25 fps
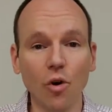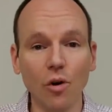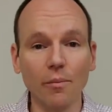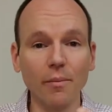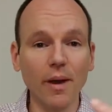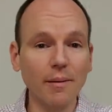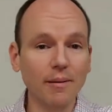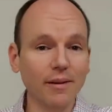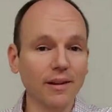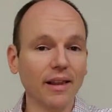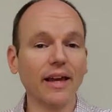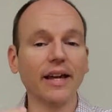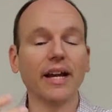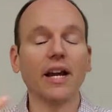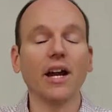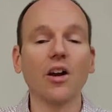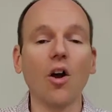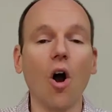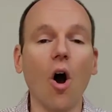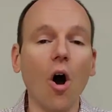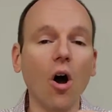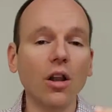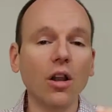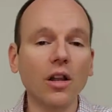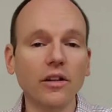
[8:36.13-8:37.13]
or maybe like a
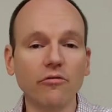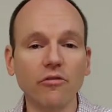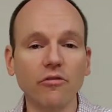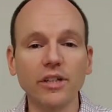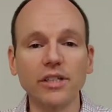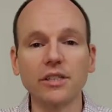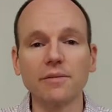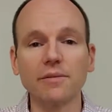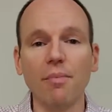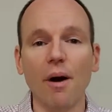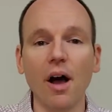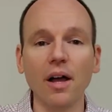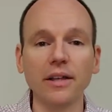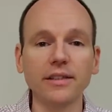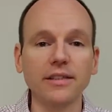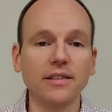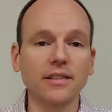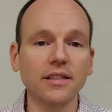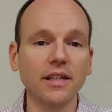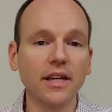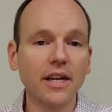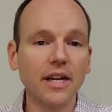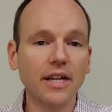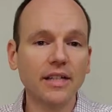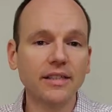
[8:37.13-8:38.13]
call and response